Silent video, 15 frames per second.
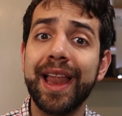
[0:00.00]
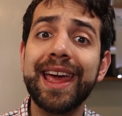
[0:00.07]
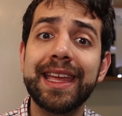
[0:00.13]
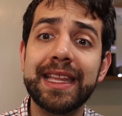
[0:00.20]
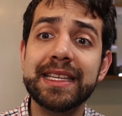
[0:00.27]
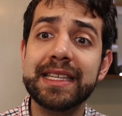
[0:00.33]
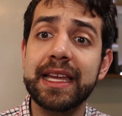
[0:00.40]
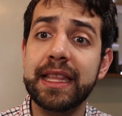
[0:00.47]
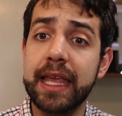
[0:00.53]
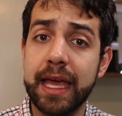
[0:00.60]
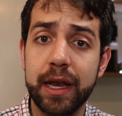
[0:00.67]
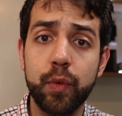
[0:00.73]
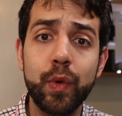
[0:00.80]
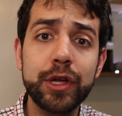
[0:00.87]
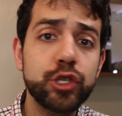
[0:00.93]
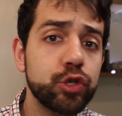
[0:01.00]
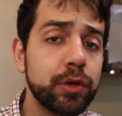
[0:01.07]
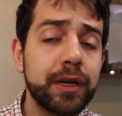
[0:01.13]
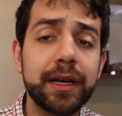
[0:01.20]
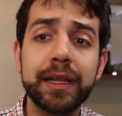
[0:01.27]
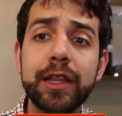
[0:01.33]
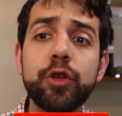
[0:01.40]
you like this idea and want
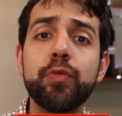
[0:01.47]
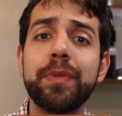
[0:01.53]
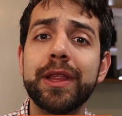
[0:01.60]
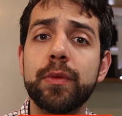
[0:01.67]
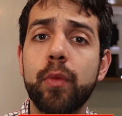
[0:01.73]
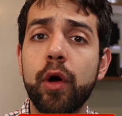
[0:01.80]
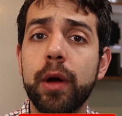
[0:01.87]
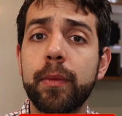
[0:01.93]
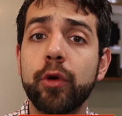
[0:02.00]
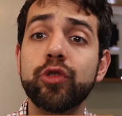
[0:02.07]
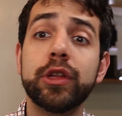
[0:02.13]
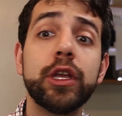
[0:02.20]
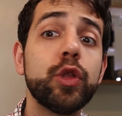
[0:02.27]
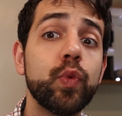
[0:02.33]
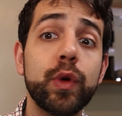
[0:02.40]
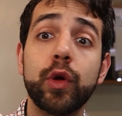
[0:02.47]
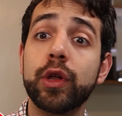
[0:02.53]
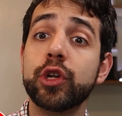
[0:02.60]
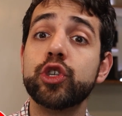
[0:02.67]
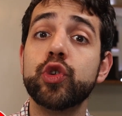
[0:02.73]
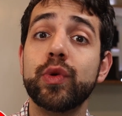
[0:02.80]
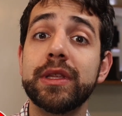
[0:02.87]
to learn a little bit more about it, we're
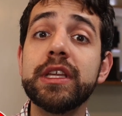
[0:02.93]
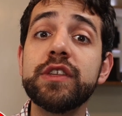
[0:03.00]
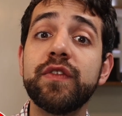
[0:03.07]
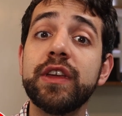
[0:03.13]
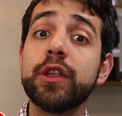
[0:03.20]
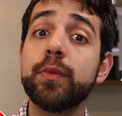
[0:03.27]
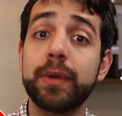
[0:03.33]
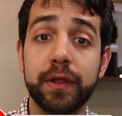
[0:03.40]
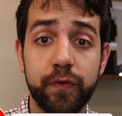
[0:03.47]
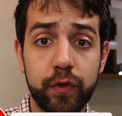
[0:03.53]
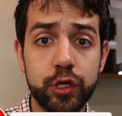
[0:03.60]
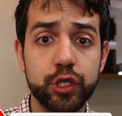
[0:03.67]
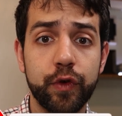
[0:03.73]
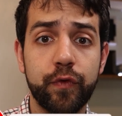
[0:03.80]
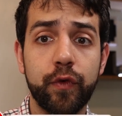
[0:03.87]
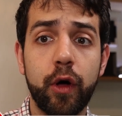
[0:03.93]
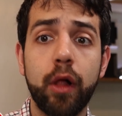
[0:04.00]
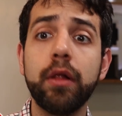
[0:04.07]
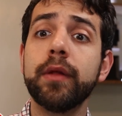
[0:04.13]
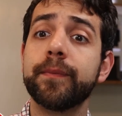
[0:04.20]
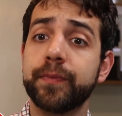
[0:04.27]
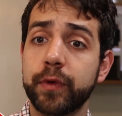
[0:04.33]
gonna show in this video. But first of
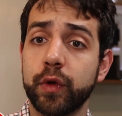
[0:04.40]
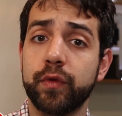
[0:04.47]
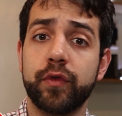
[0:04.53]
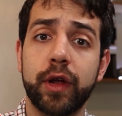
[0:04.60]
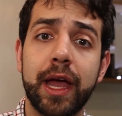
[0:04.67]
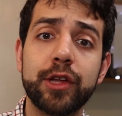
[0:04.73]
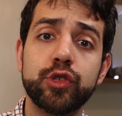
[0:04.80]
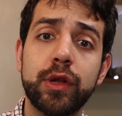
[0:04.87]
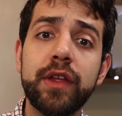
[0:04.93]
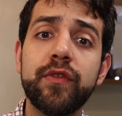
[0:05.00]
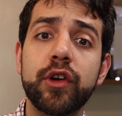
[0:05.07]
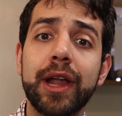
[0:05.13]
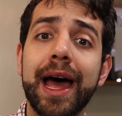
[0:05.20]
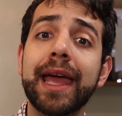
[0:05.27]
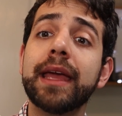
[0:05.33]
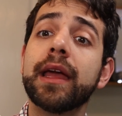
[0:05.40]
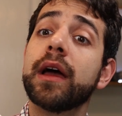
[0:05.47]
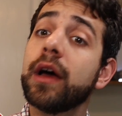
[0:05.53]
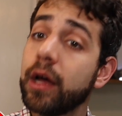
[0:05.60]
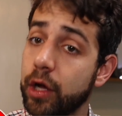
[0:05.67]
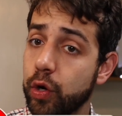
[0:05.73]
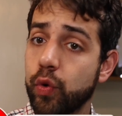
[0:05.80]
all, don't forget to leave your like,
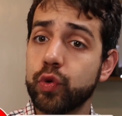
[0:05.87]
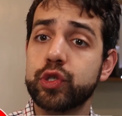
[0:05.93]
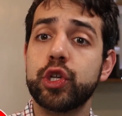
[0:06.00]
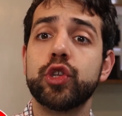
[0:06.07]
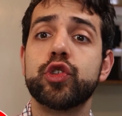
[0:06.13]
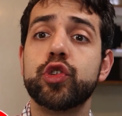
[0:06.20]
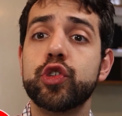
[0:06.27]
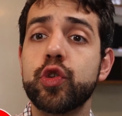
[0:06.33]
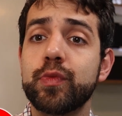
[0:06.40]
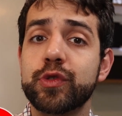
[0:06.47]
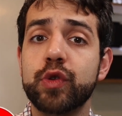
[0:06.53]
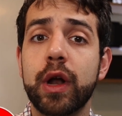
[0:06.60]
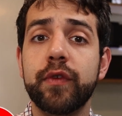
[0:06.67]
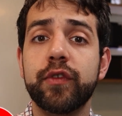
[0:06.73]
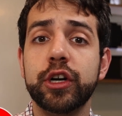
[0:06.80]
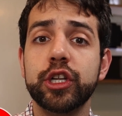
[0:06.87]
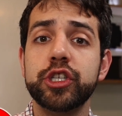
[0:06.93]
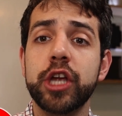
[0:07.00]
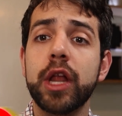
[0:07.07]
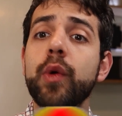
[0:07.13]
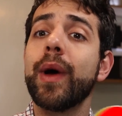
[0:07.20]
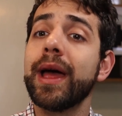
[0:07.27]
consider to subscribe for the
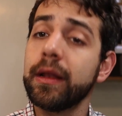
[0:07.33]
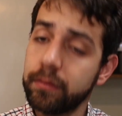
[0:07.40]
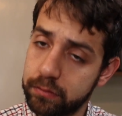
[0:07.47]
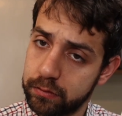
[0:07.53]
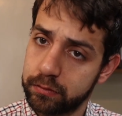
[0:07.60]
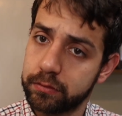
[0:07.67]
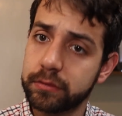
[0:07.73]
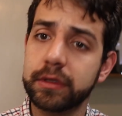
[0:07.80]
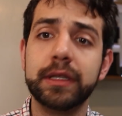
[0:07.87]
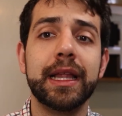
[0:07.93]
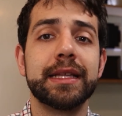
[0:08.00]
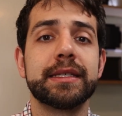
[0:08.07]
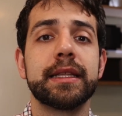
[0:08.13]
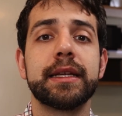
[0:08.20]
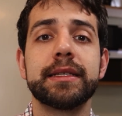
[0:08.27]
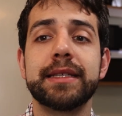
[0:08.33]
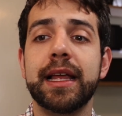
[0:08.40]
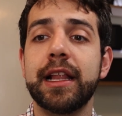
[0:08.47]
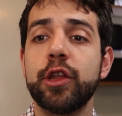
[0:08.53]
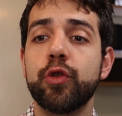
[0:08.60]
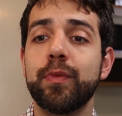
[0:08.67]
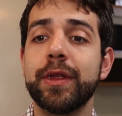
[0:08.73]
channel and let's
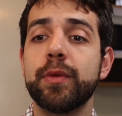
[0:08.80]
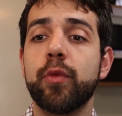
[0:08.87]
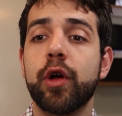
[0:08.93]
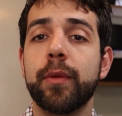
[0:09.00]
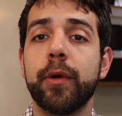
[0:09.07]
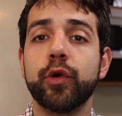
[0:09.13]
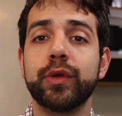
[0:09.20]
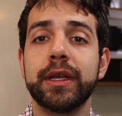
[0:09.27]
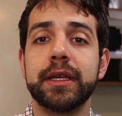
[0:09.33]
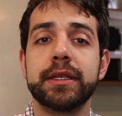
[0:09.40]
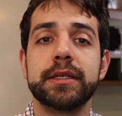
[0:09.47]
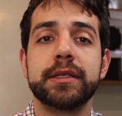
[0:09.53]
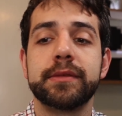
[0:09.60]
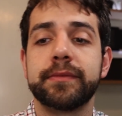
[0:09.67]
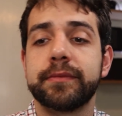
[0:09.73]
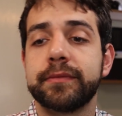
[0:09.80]
understand a little bit more about it.